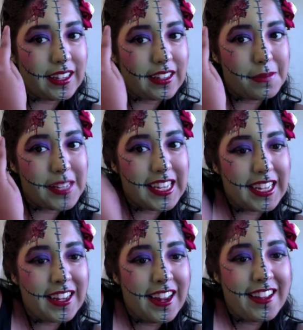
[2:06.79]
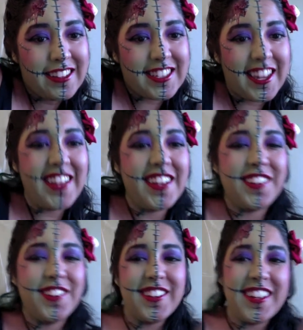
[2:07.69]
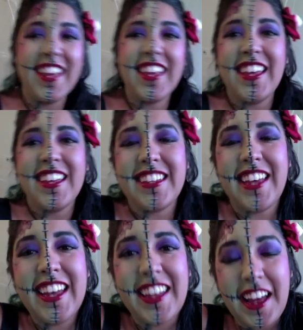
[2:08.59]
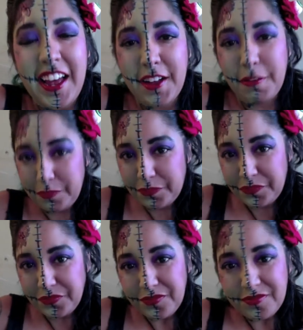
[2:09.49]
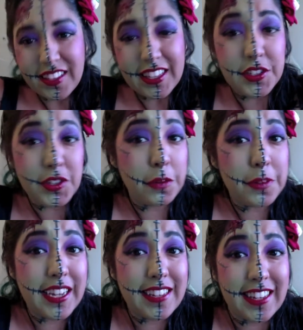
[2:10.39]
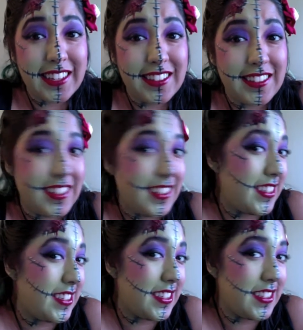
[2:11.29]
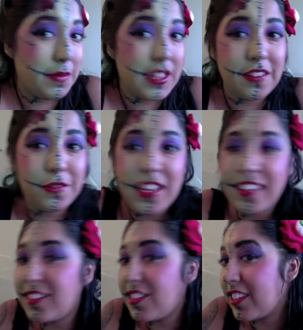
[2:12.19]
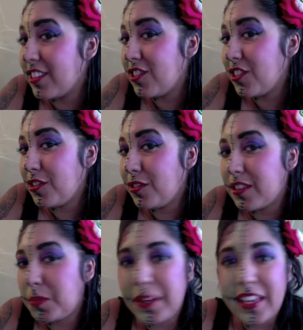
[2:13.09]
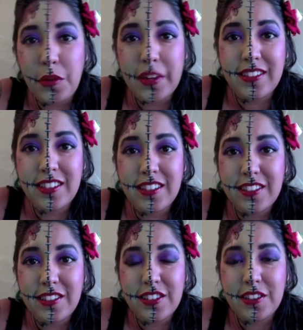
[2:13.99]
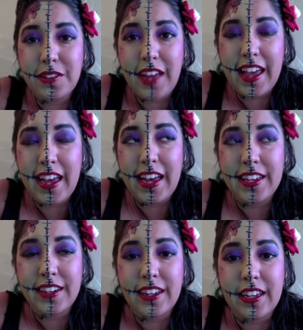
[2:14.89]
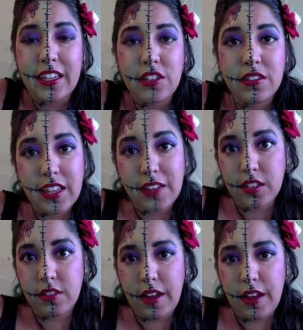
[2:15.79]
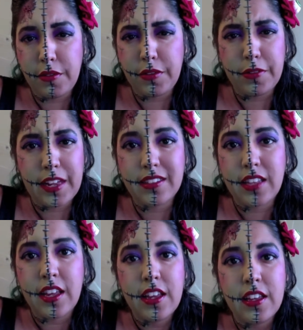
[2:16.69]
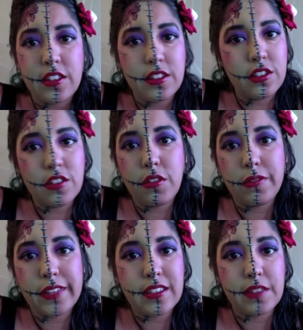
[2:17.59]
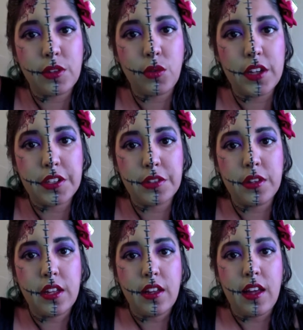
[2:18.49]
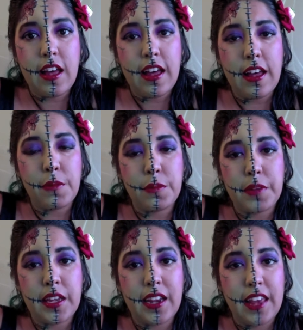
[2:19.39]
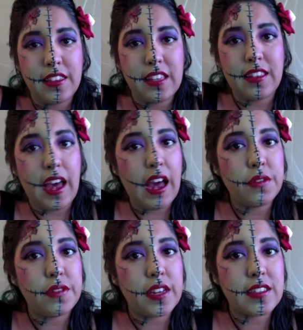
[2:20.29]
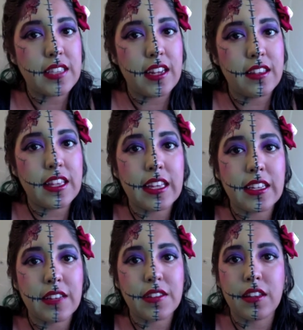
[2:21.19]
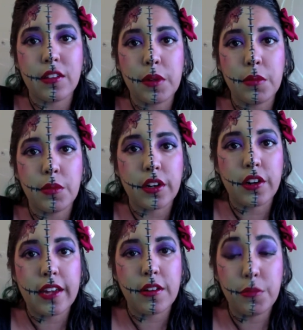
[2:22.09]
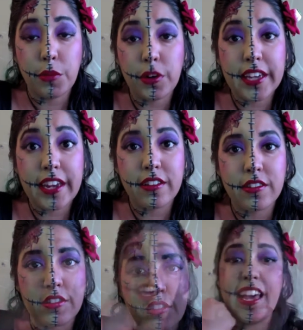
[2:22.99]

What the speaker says: That's me. So yeah. So I hope you guys like this look. This is something fun you can do. It's pretty quick to do too, and you only have to do half of your face. You could do your whole face if you want to, but I think the half face kind of thing gives a little bit more character to it.